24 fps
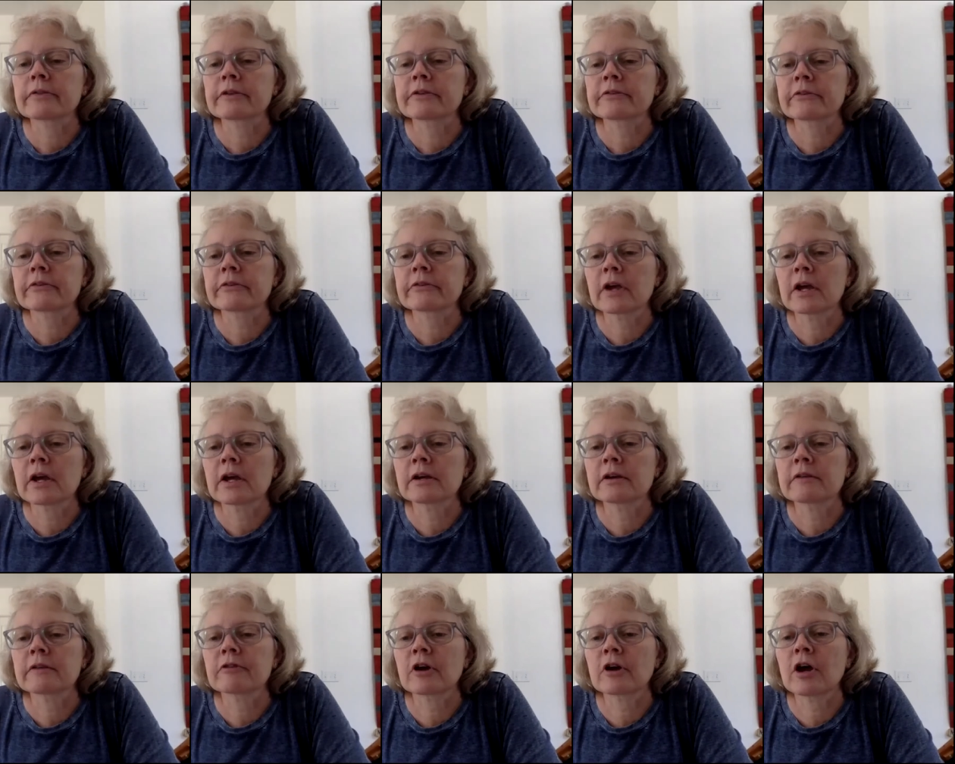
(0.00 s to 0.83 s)
is kind
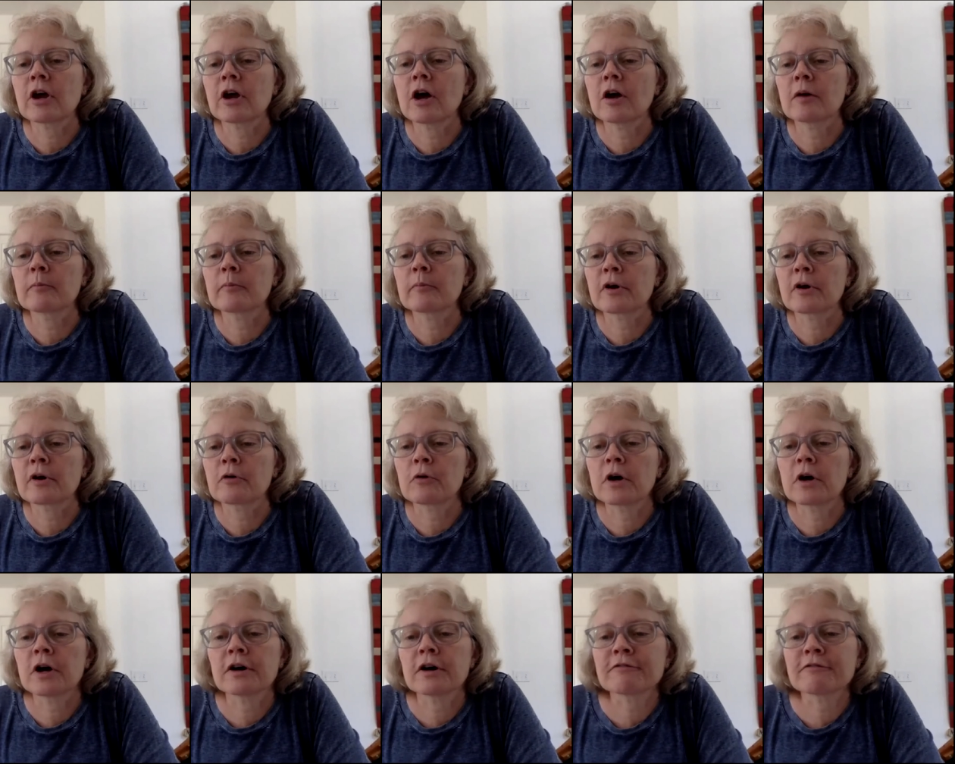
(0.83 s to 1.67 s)
of a combo
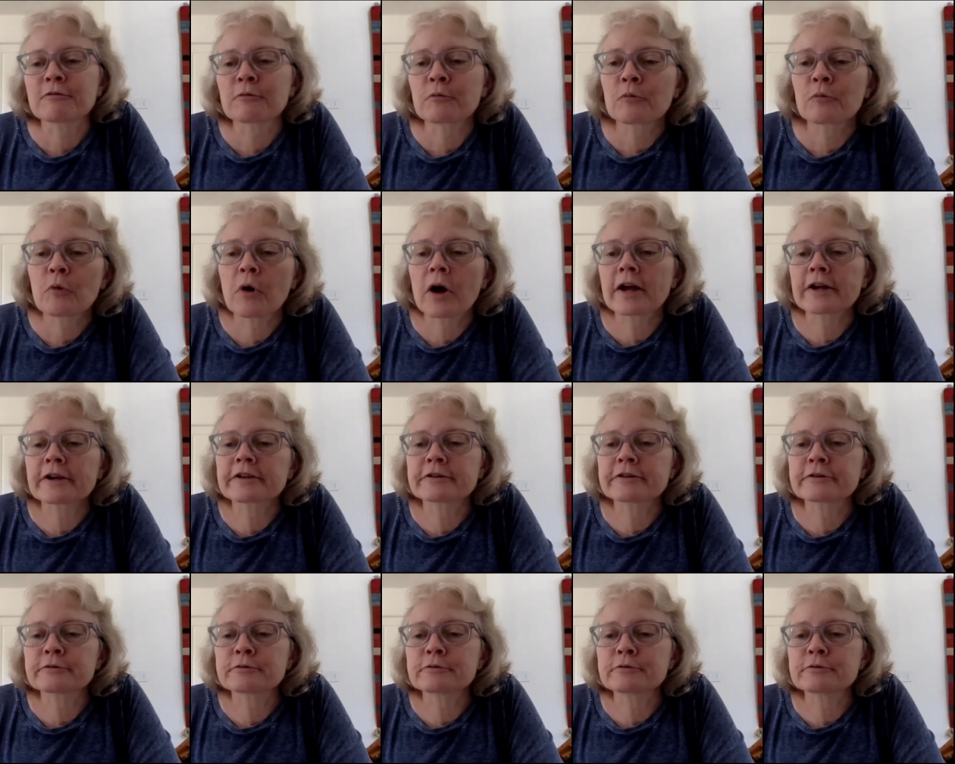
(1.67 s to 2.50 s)
of why
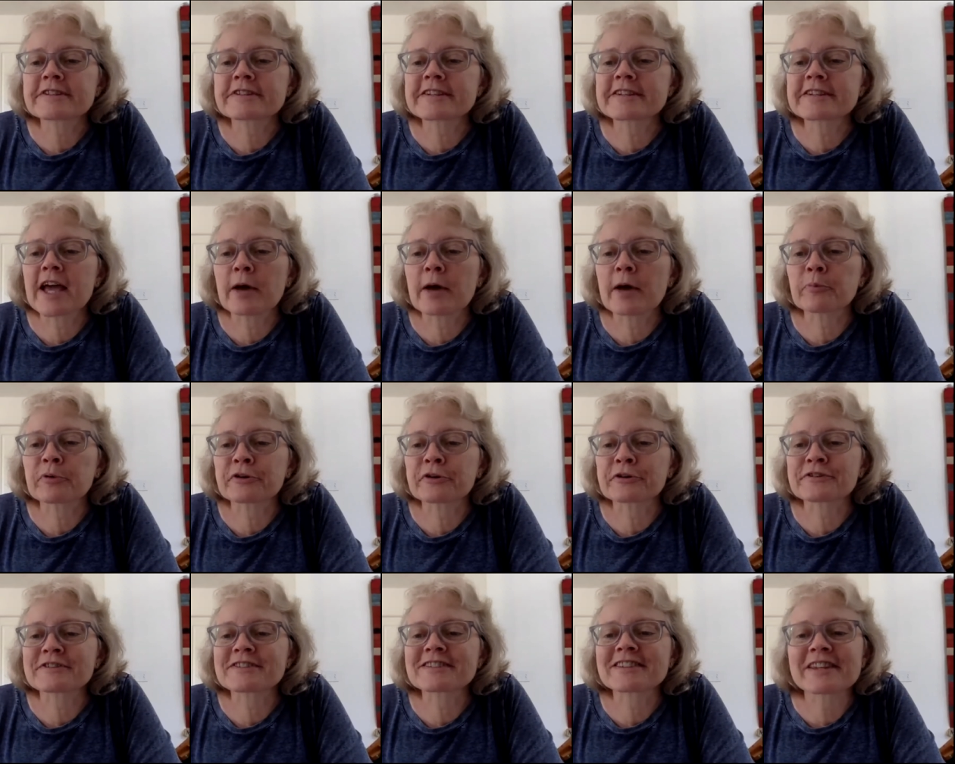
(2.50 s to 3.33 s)
do
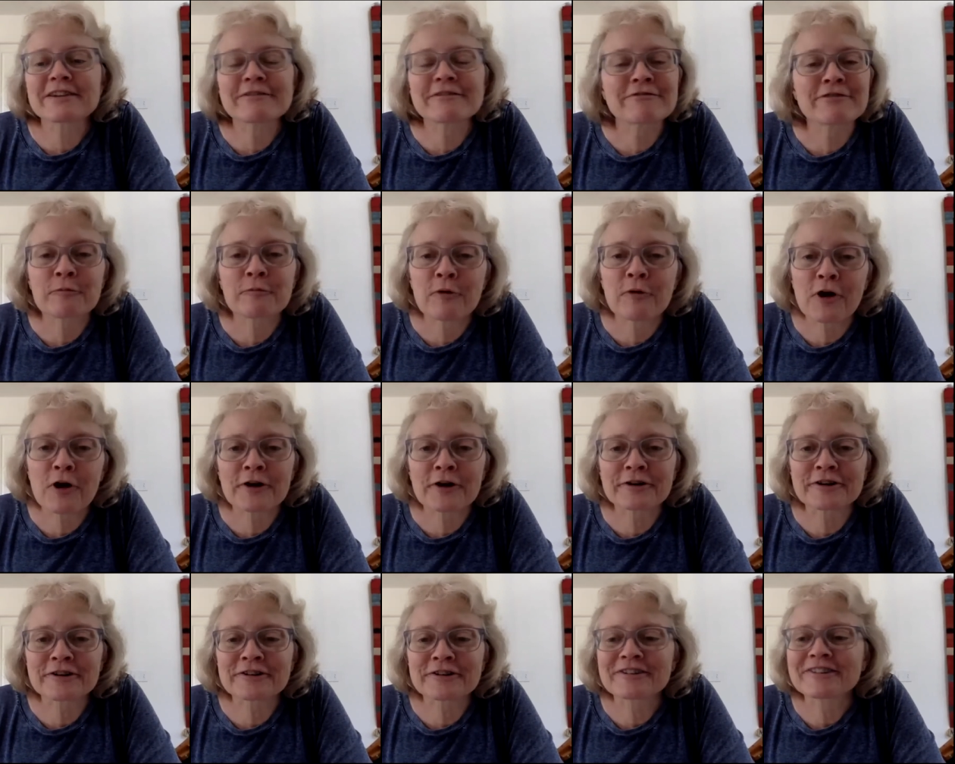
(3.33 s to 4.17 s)
snappers leave the
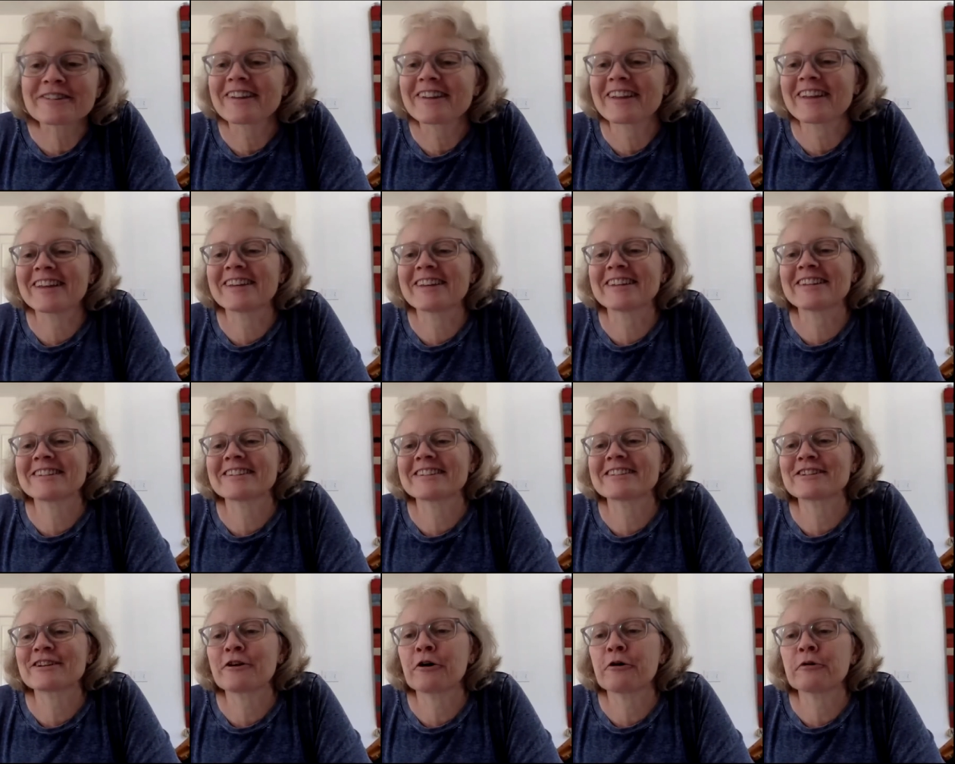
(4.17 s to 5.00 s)
water and
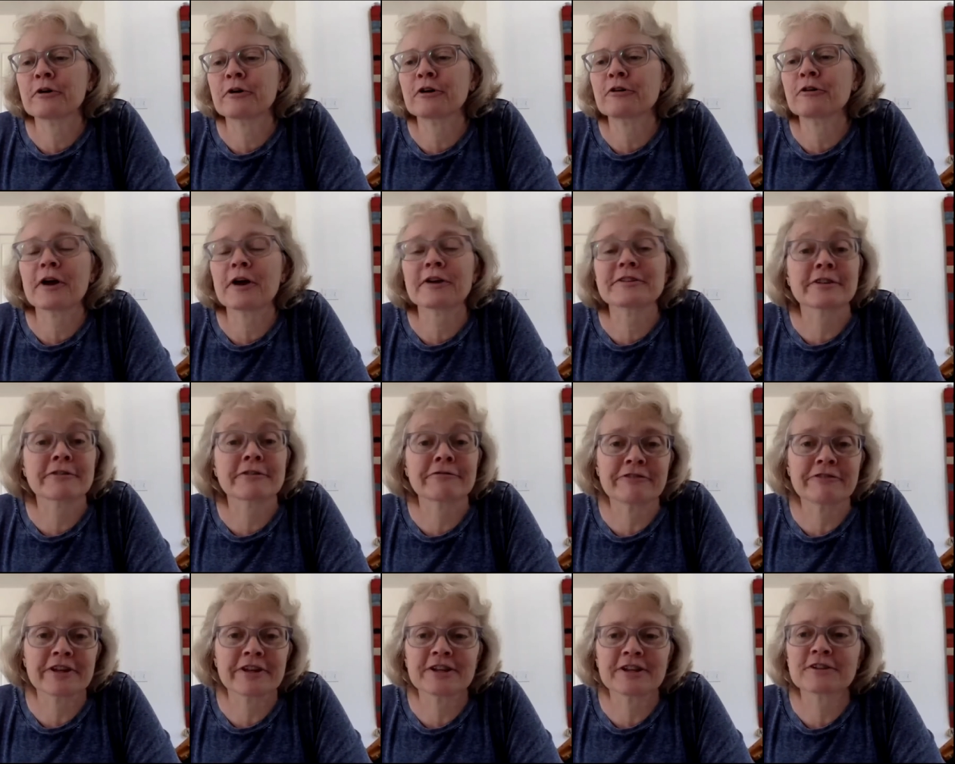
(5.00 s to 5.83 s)
go across a
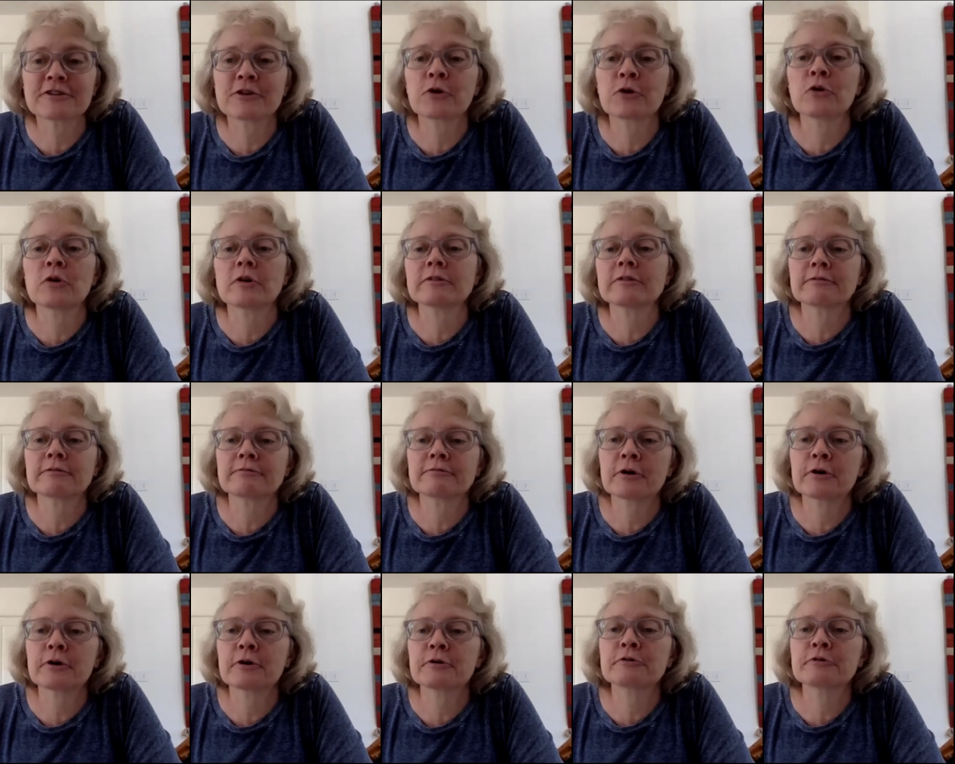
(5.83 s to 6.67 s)
field or a
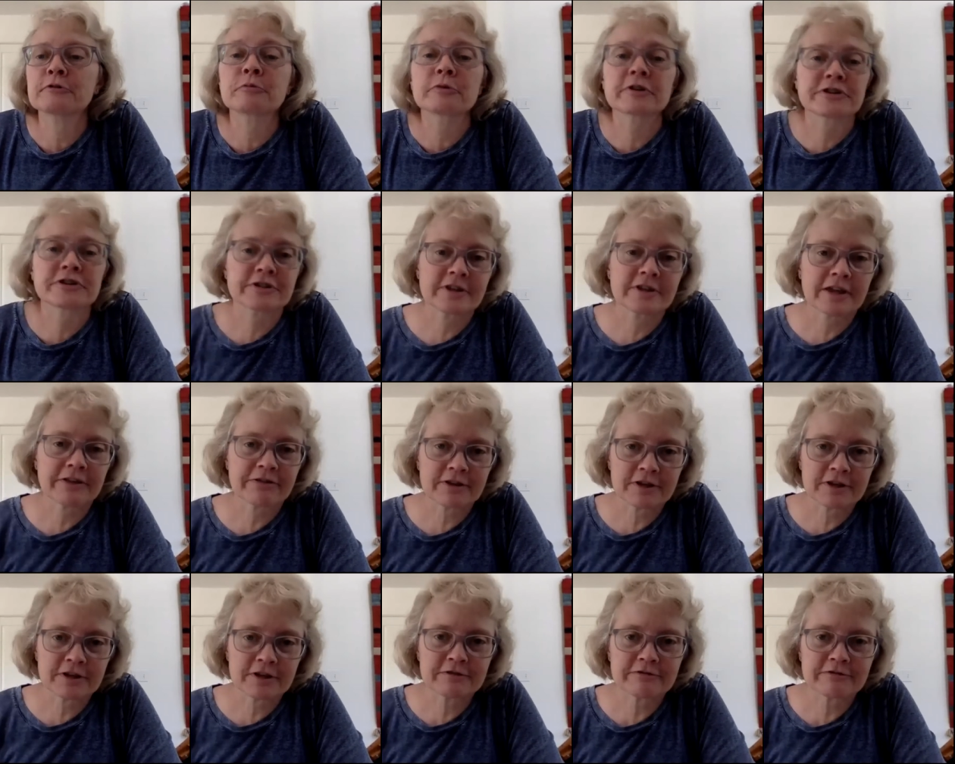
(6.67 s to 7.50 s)
road, which I
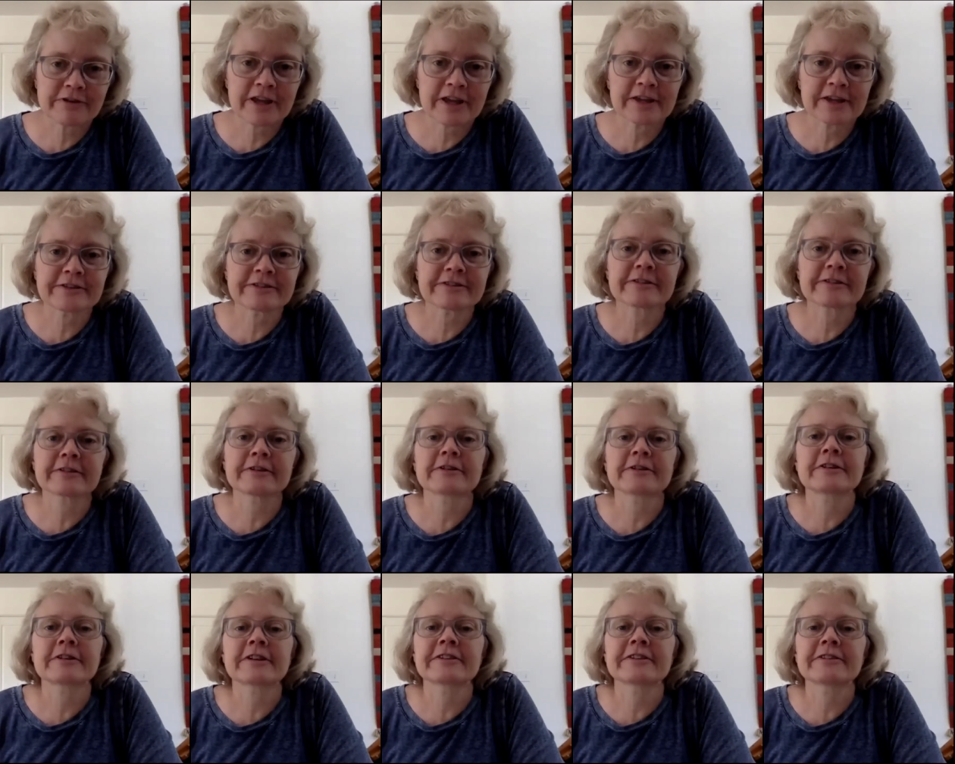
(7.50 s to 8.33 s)
think you've
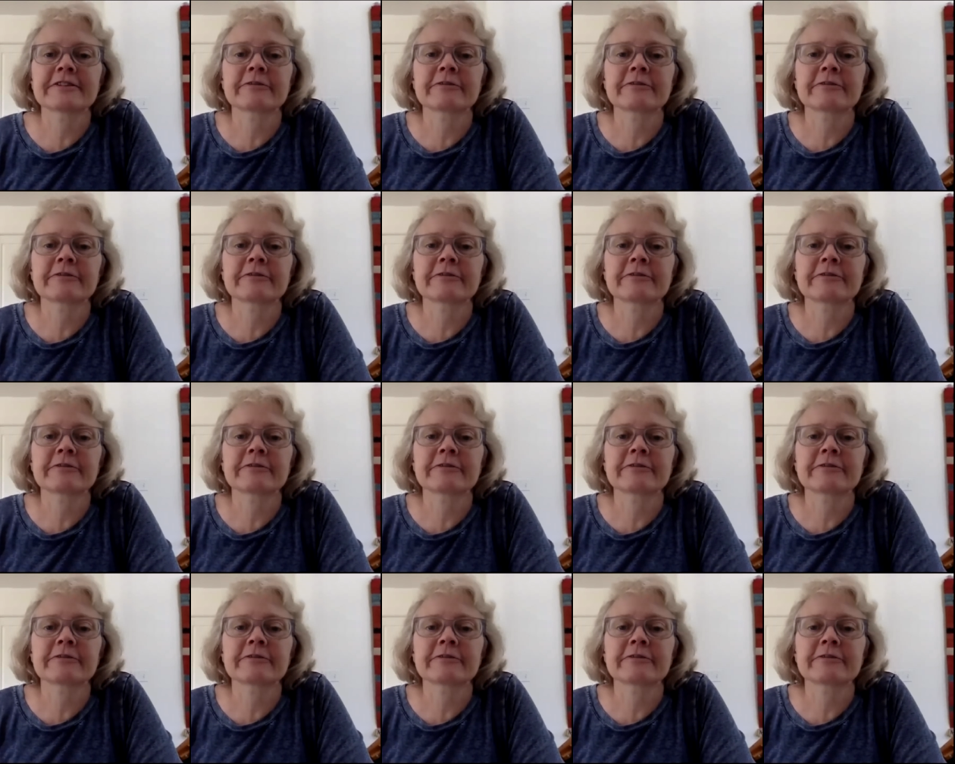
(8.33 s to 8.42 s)
answered. It's